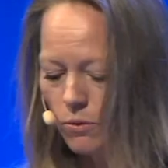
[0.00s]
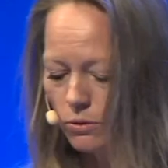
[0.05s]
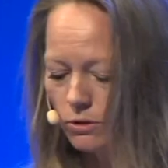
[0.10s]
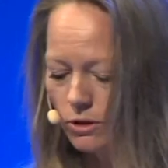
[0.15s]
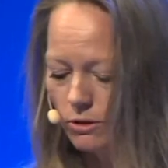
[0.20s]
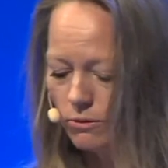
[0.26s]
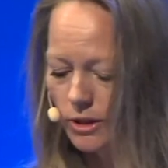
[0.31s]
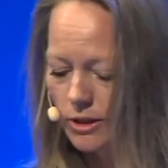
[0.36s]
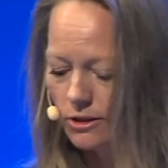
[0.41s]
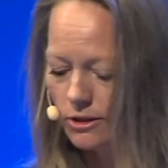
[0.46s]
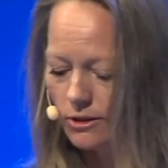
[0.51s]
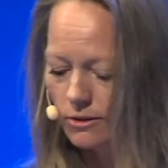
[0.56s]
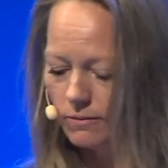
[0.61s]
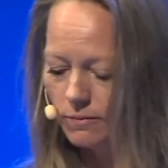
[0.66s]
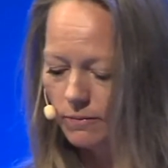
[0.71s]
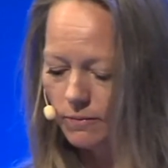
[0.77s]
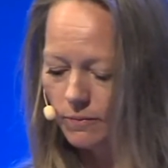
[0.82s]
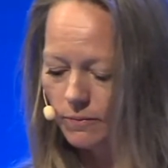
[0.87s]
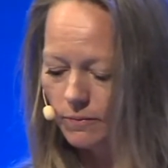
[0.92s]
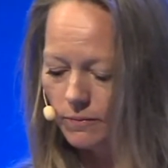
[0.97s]
and the Baltic
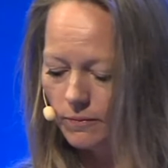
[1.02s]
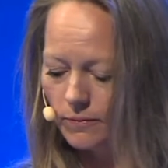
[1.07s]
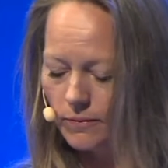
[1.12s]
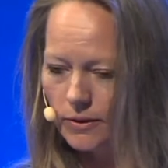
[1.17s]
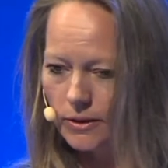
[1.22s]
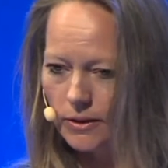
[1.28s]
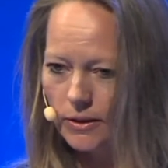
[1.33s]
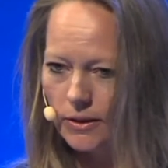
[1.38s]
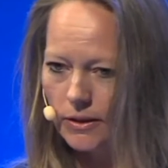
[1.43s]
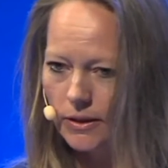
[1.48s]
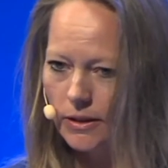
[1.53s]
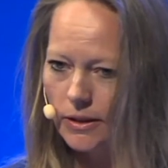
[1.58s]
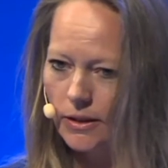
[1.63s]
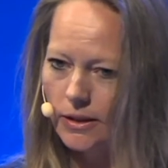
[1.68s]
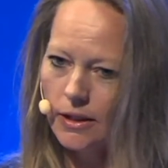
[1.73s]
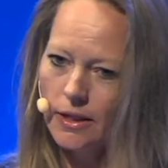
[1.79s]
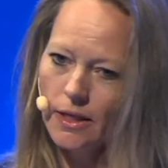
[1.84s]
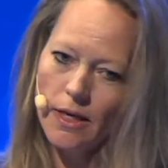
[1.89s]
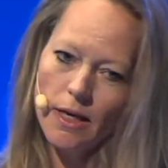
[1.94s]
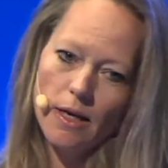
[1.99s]
region.
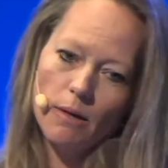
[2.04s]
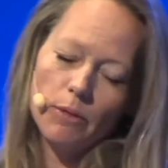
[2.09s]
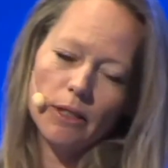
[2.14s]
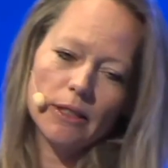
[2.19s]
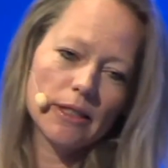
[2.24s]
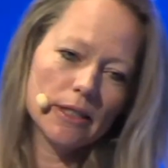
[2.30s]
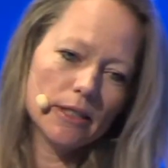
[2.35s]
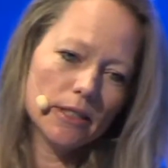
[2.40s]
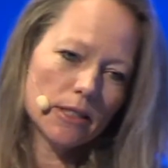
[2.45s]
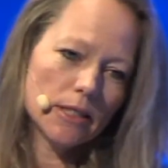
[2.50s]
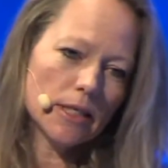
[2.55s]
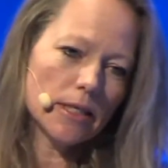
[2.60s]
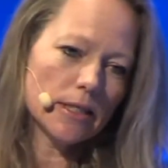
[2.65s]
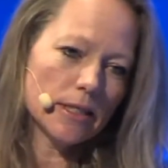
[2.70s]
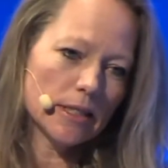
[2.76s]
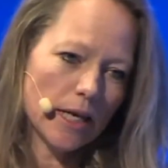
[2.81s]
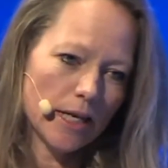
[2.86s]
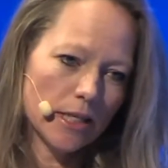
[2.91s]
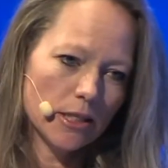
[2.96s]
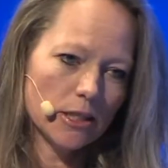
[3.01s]
But
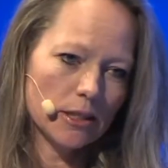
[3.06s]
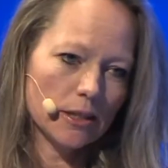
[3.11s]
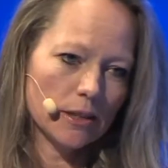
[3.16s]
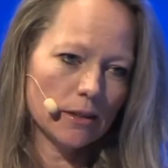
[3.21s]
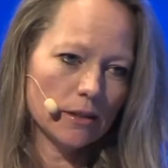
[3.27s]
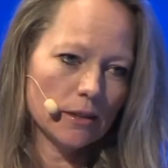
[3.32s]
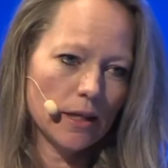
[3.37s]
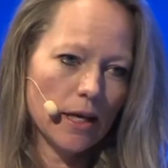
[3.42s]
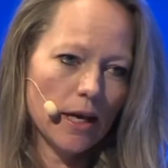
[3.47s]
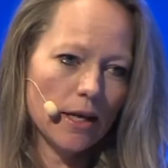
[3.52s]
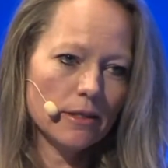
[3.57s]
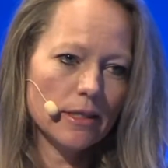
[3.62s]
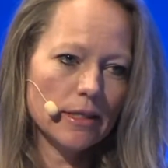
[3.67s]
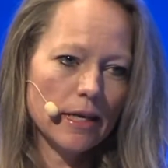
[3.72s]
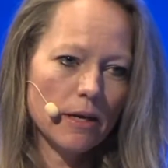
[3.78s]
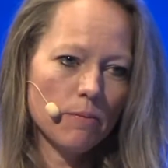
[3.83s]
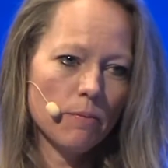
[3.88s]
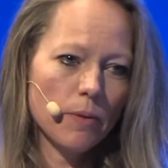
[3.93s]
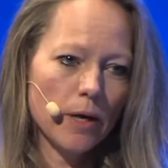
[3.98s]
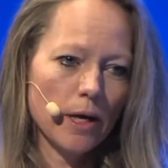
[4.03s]
digitalization has
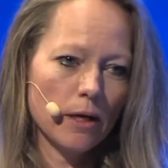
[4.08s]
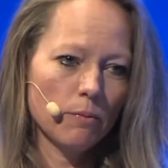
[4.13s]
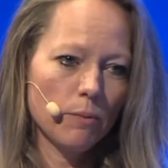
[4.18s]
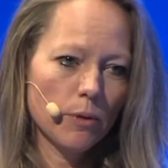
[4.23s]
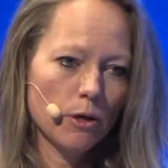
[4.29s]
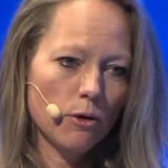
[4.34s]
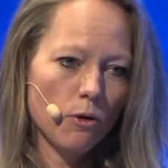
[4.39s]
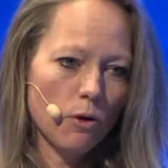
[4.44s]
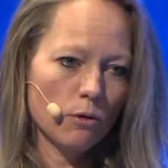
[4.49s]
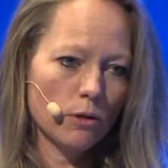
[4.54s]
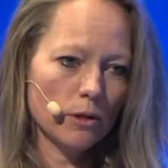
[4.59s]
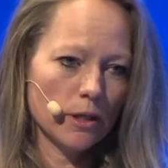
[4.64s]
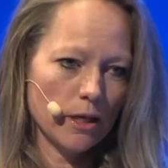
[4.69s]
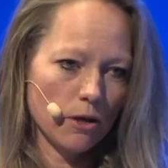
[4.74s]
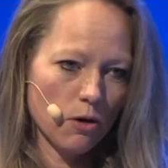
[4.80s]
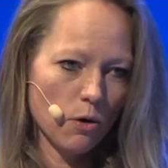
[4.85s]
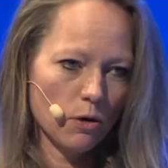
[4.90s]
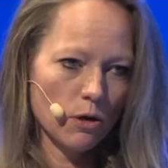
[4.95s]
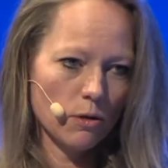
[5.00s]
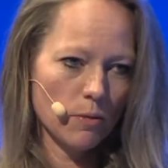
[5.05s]
an impact beyond
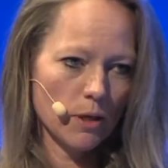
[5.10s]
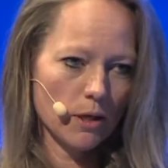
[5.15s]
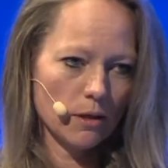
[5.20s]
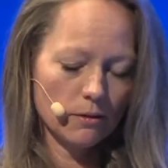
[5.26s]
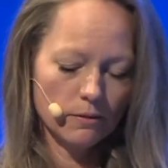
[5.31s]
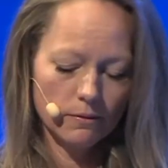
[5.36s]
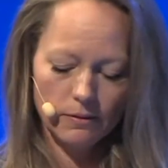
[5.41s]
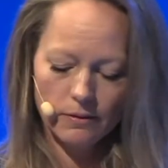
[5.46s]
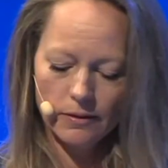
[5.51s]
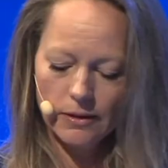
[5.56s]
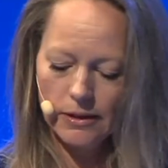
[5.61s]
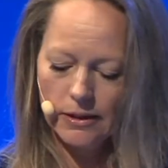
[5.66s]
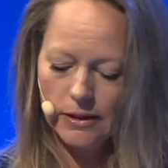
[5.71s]
the economy.